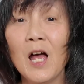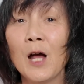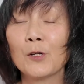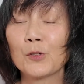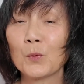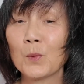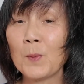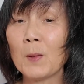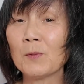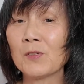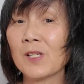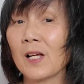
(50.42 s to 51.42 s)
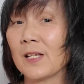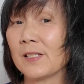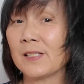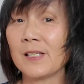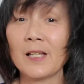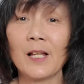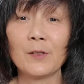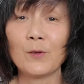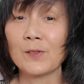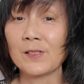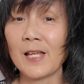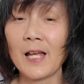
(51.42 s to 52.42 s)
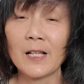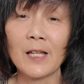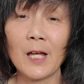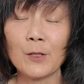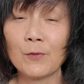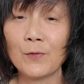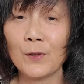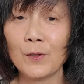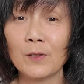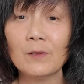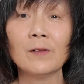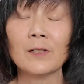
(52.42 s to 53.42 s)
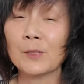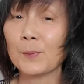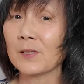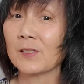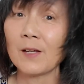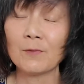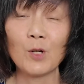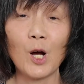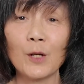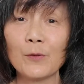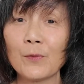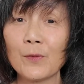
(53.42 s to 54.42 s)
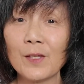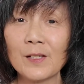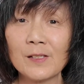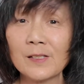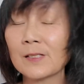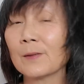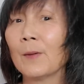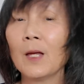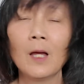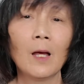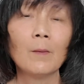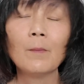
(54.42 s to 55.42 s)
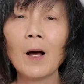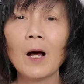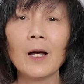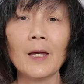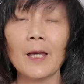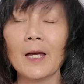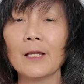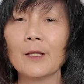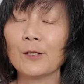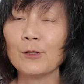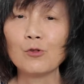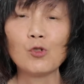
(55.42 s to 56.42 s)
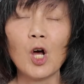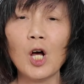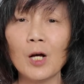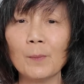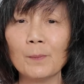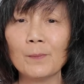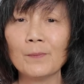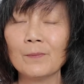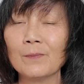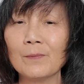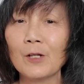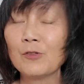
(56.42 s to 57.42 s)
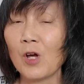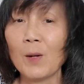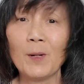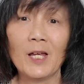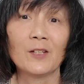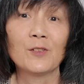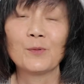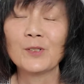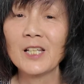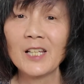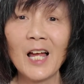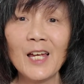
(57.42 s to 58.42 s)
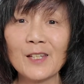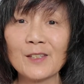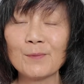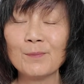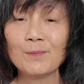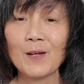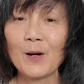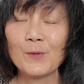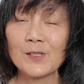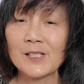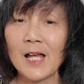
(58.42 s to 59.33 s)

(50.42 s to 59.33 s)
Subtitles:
So remember, I said I know exactly how you feel. It's because I've gone through this. I had a good job, a job I actually really liked. I was an